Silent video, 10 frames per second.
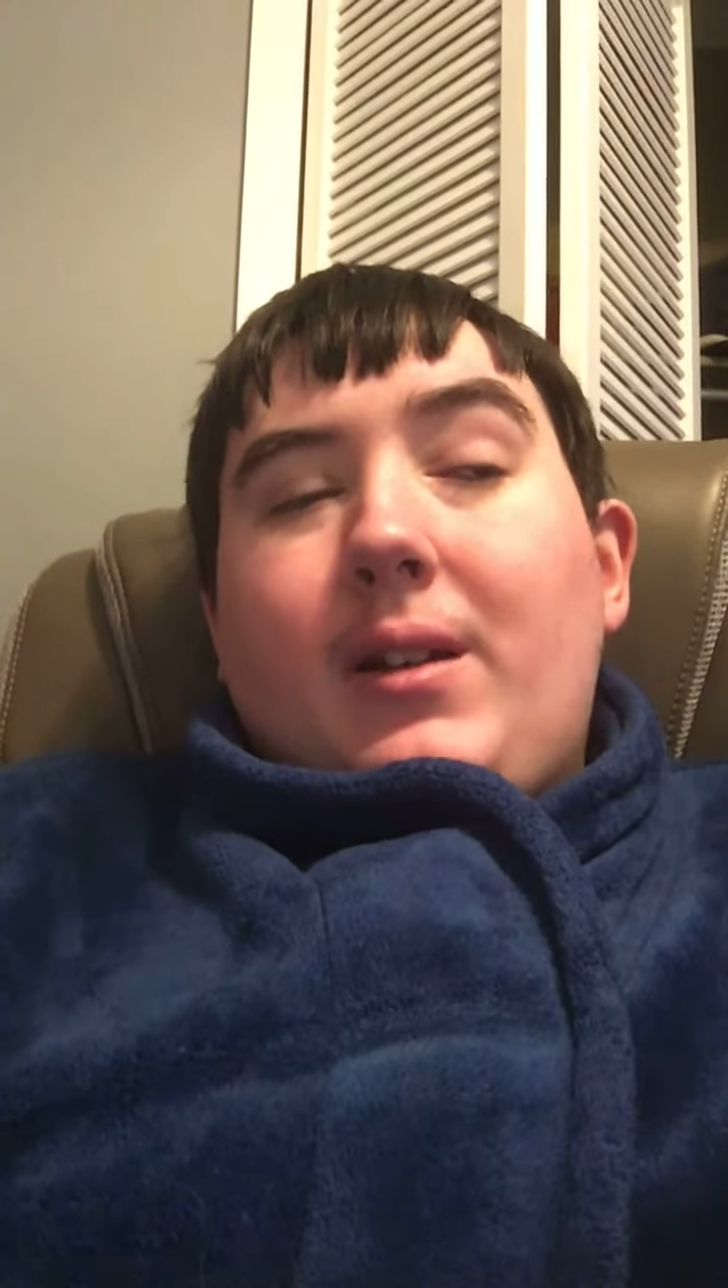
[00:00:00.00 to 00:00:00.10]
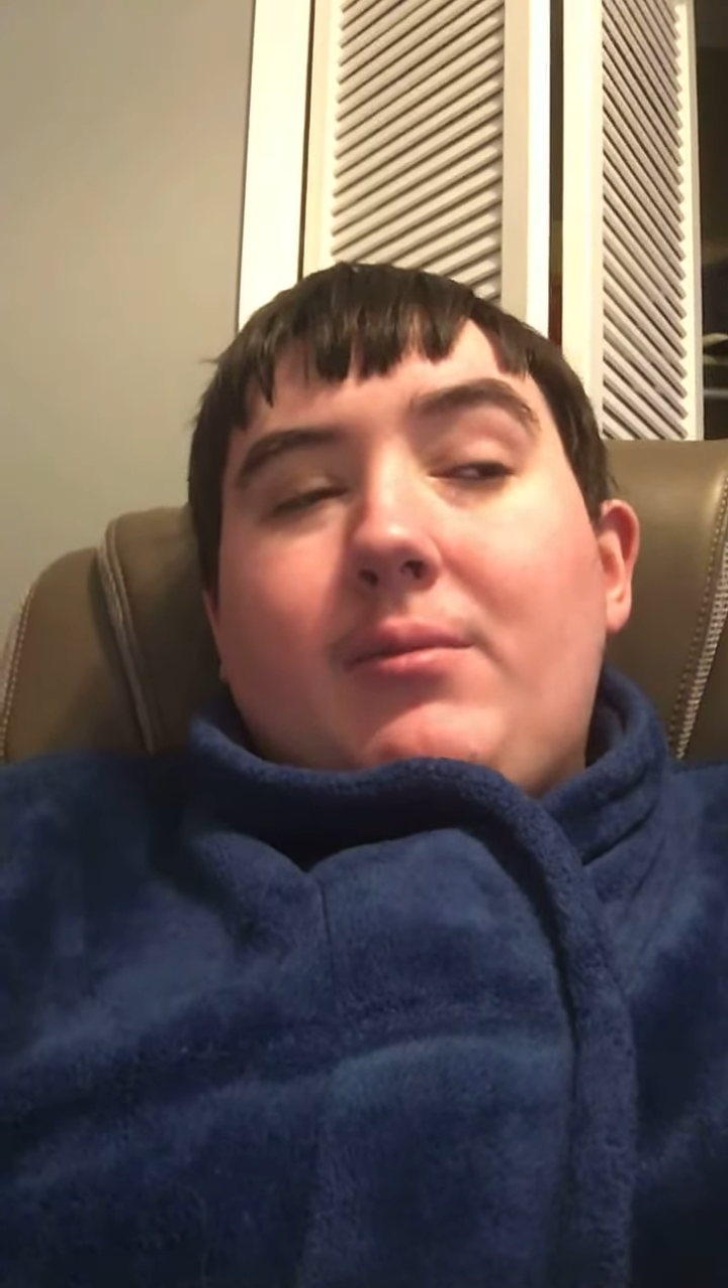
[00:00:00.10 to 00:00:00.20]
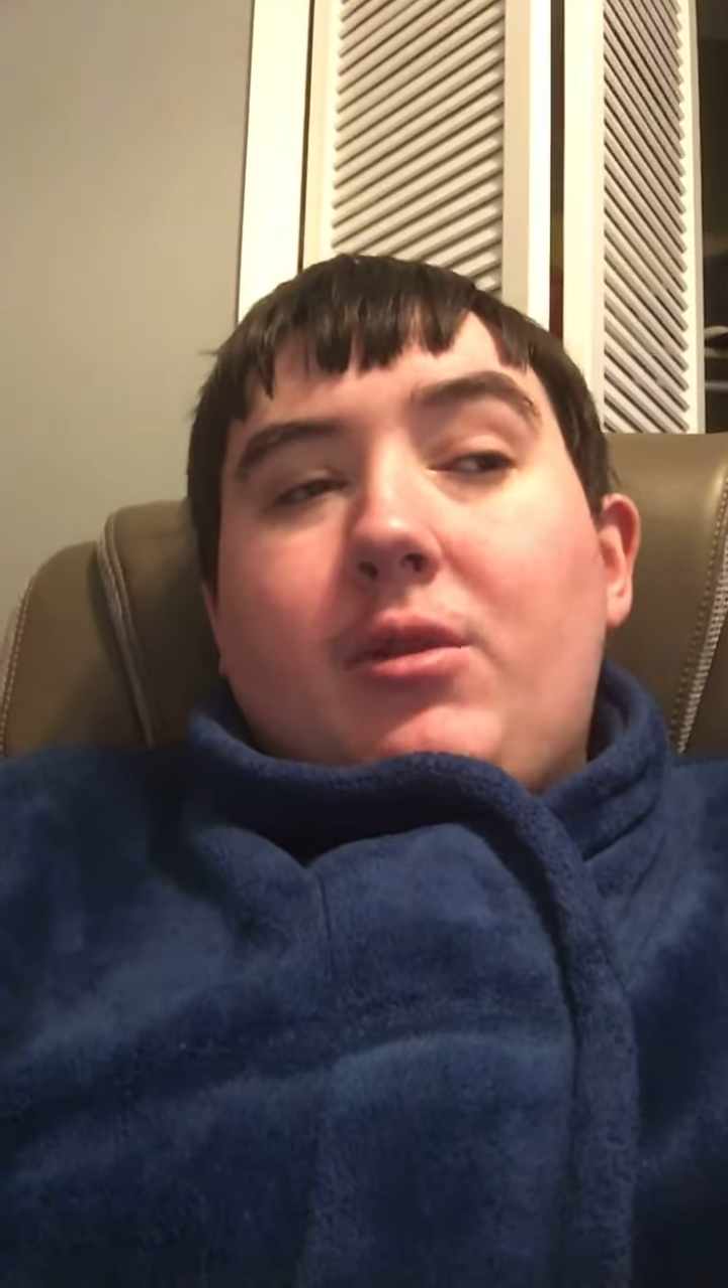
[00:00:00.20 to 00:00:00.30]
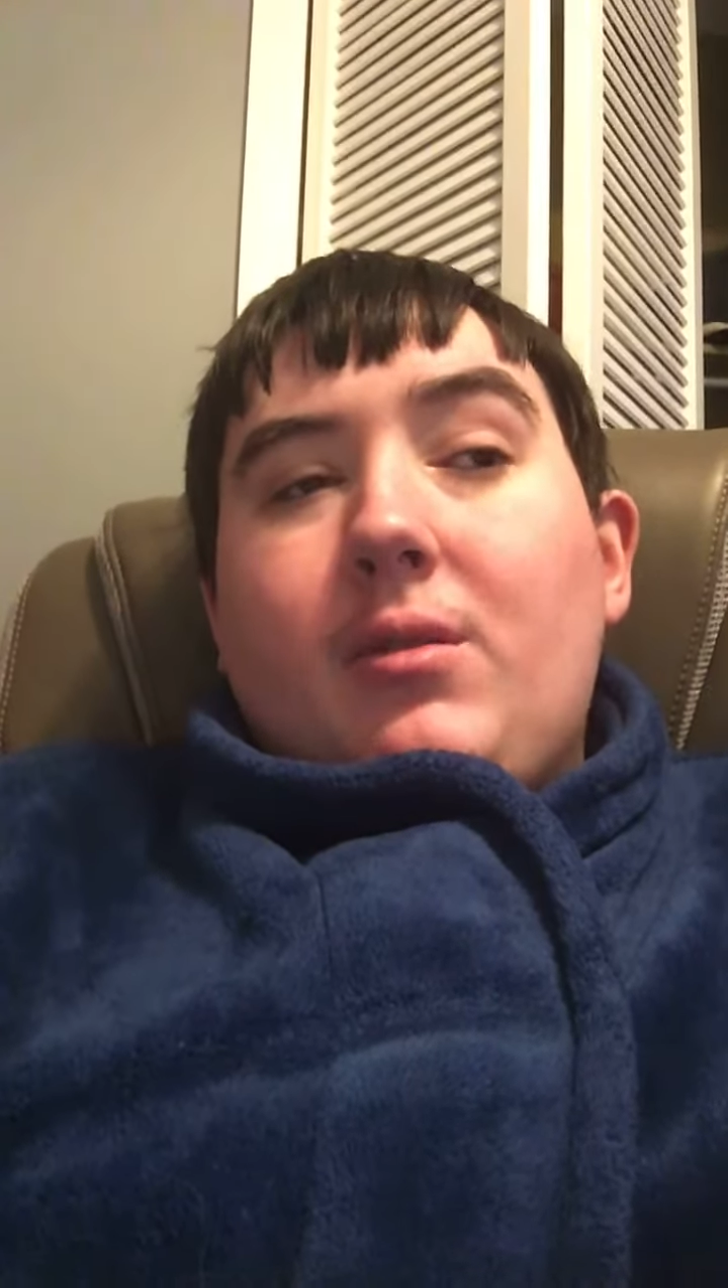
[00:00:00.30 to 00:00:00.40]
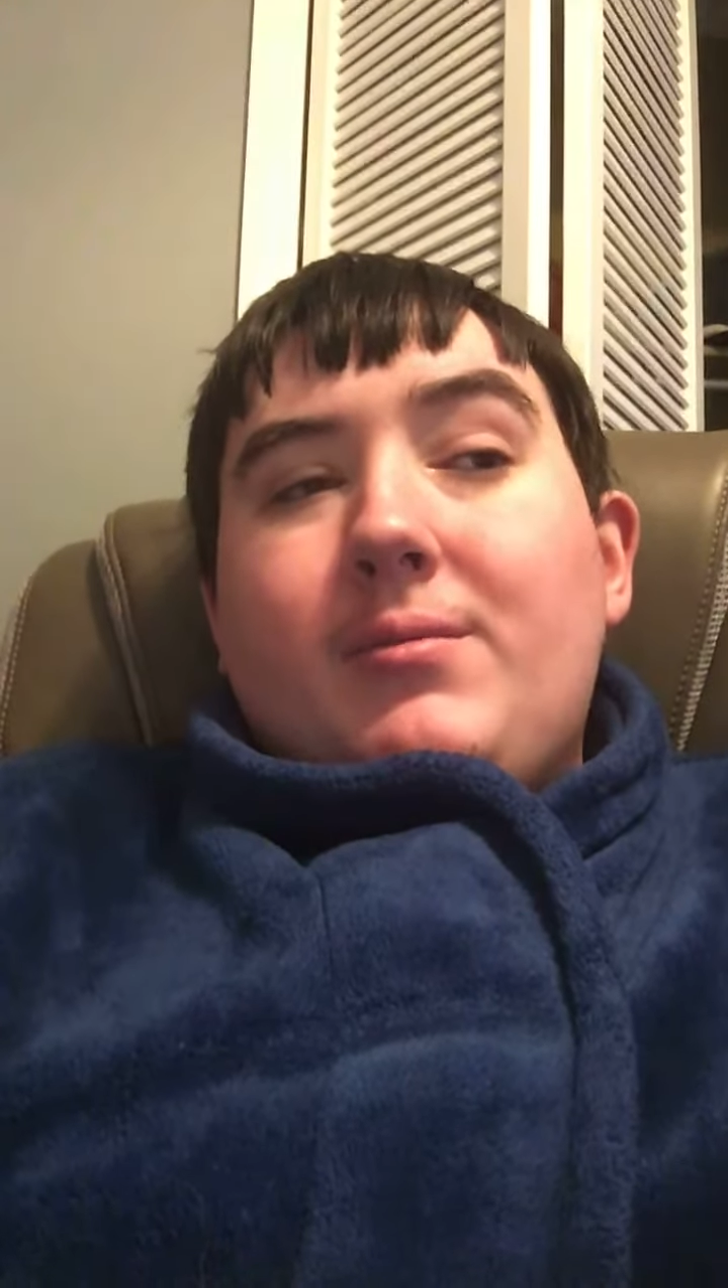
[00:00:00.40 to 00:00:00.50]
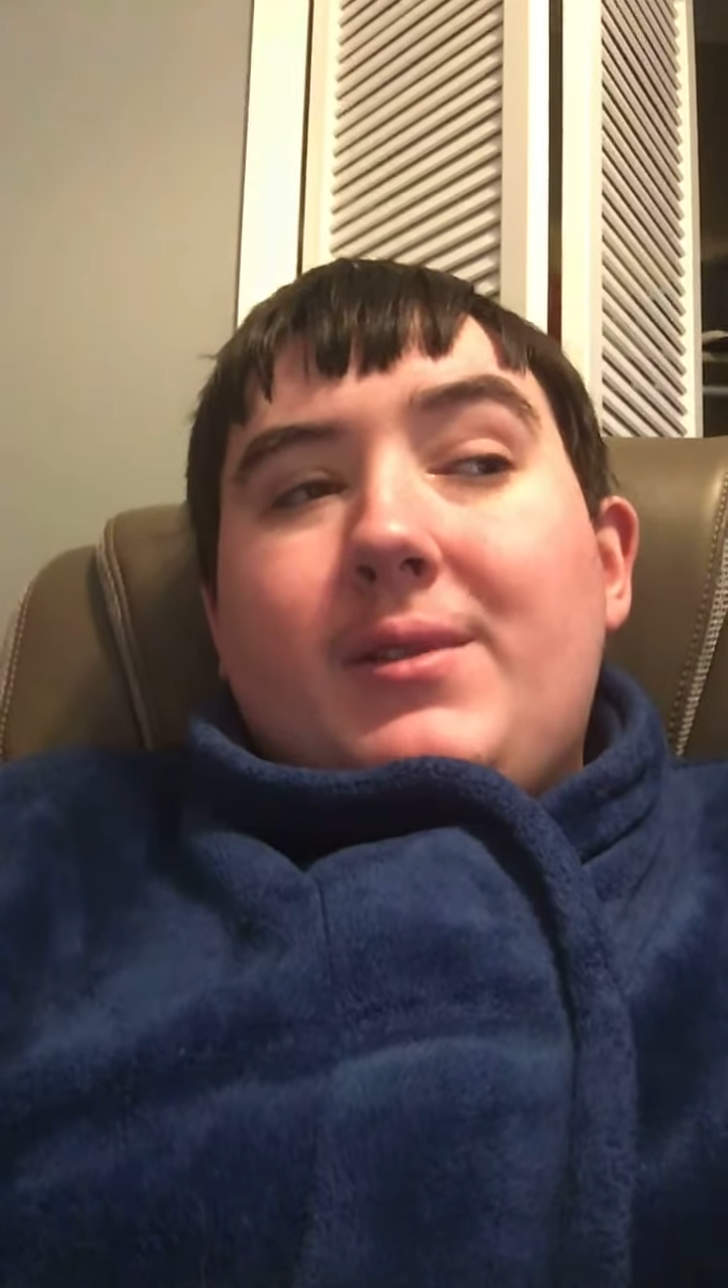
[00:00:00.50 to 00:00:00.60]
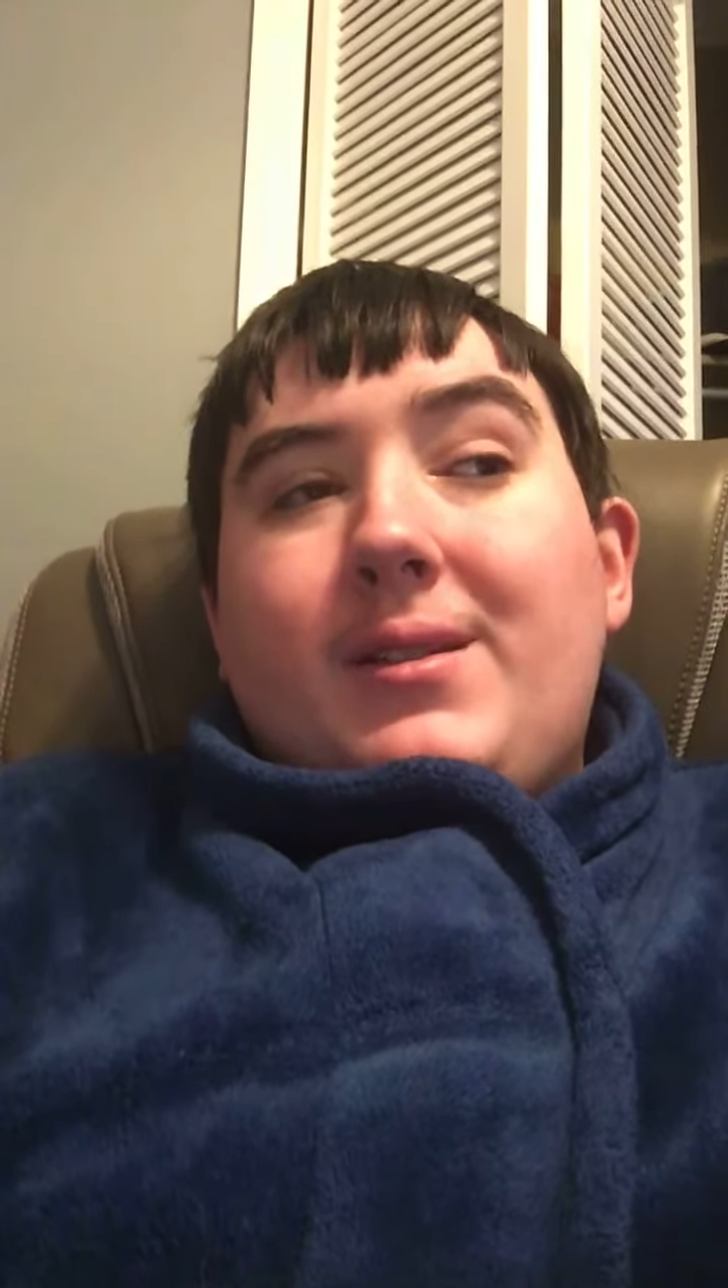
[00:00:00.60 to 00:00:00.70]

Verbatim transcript: I burped.